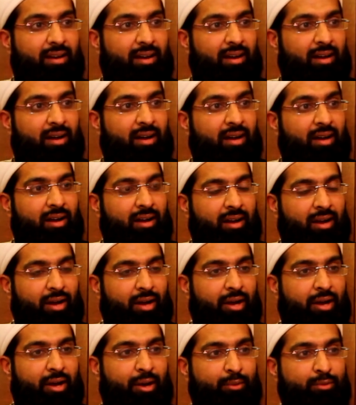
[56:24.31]

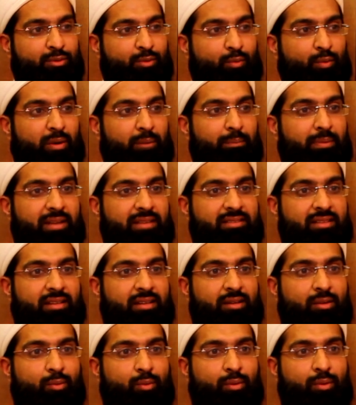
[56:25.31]
I was in one place and
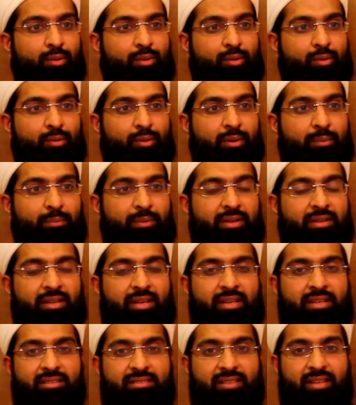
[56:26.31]
one brother,
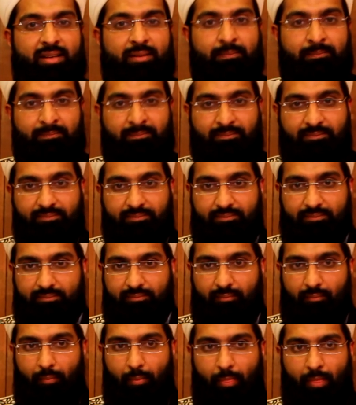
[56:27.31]
he said
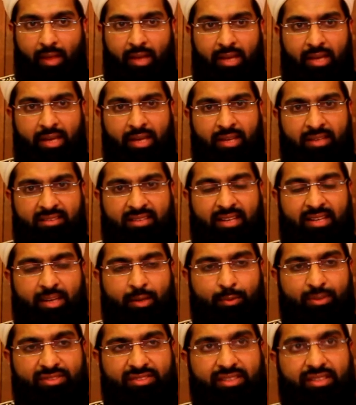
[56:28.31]
he
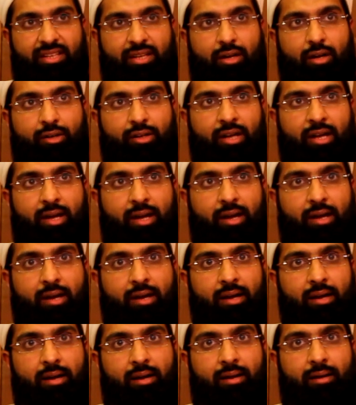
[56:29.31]
was sitting on
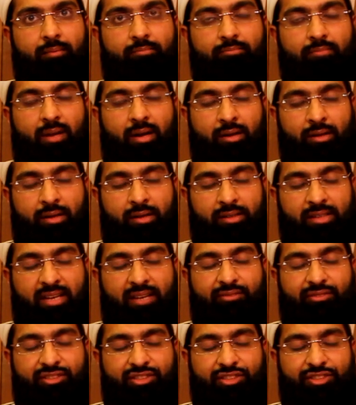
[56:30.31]
a
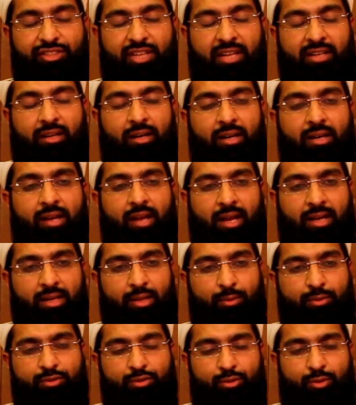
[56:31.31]
television channel and he
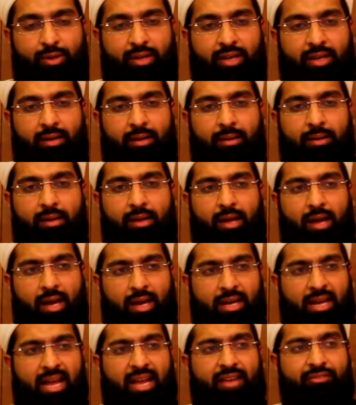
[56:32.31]
was doing a
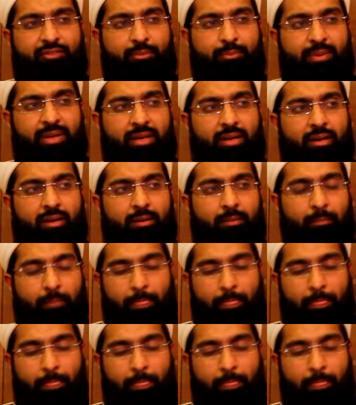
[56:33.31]
live appeal